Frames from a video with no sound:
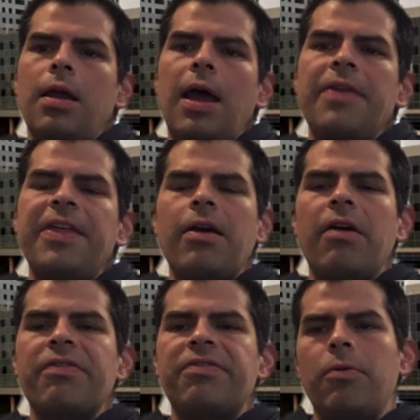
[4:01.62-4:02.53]
I think
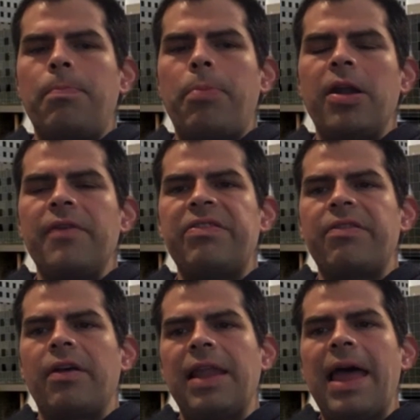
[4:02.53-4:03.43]
also part of it's
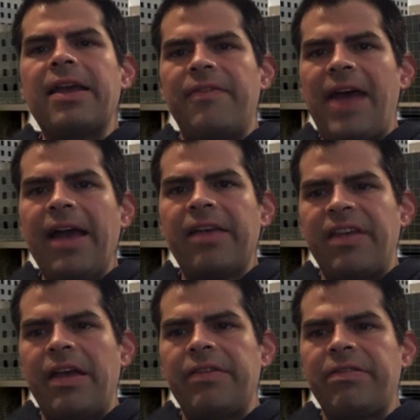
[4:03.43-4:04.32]
the lack of
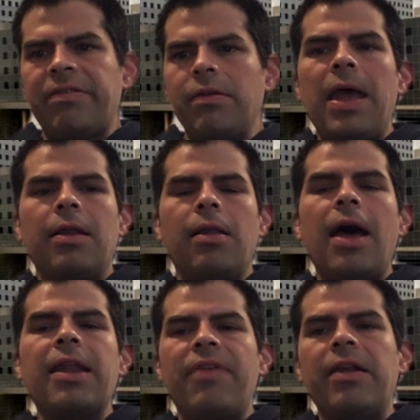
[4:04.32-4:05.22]
access, and a
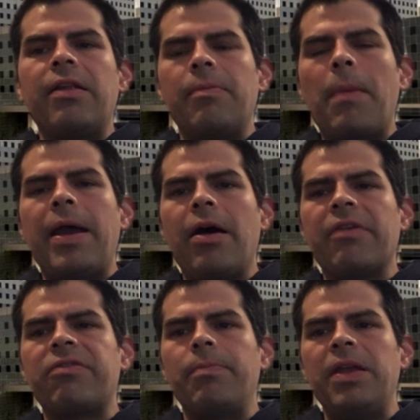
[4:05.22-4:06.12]
lot of it might
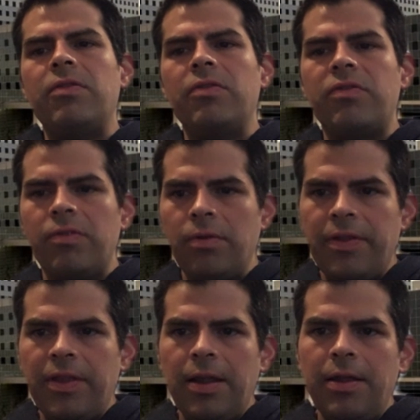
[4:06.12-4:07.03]
also be due to
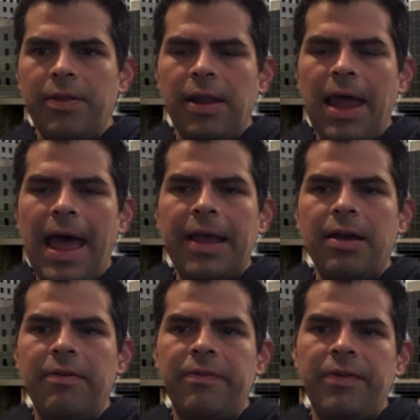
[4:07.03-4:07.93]
the lack
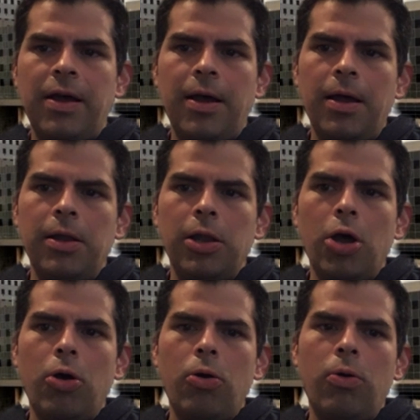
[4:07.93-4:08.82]
of
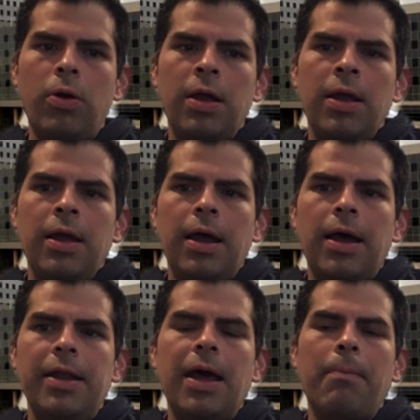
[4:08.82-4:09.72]
low
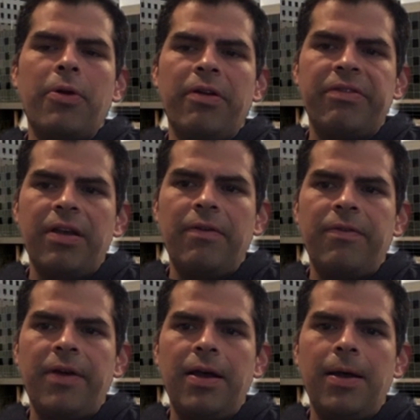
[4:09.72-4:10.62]
numbers
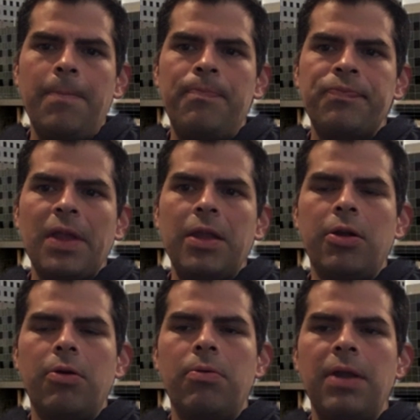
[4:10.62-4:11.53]
of
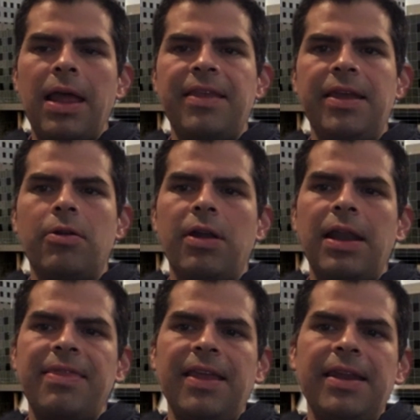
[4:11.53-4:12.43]
Latino and
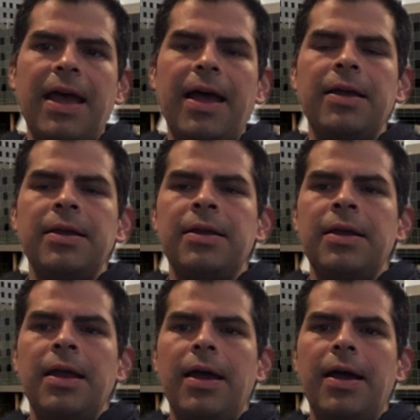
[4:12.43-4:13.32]
Latina
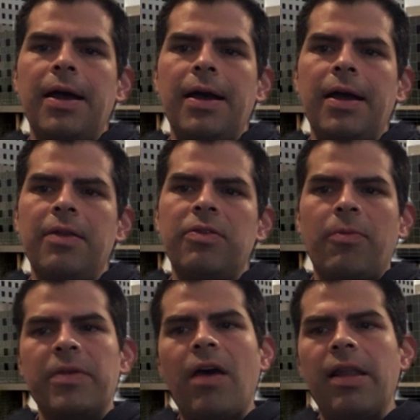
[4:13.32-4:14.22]

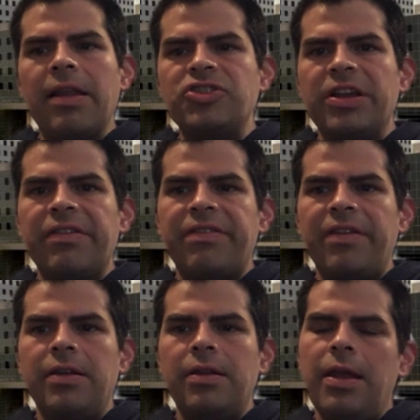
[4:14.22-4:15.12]
dermatologists
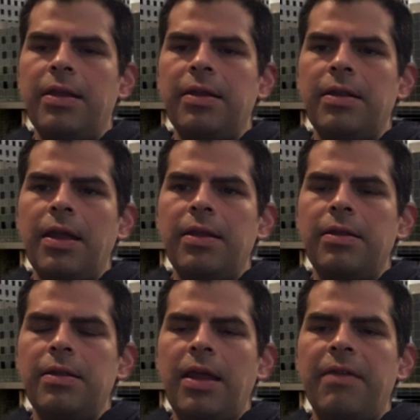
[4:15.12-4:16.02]

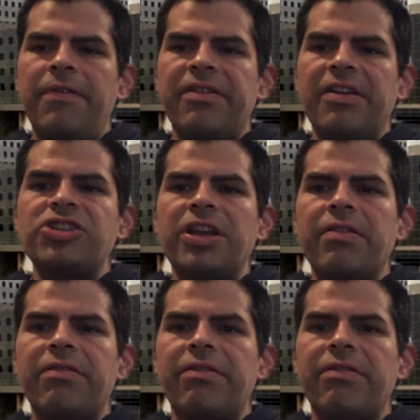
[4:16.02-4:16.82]
and physicians.